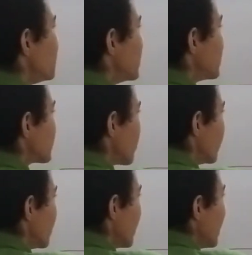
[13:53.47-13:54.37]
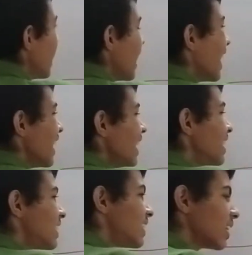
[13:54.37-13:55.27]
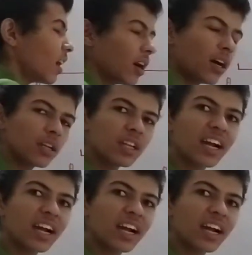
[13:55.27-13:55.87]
meters away, and it's the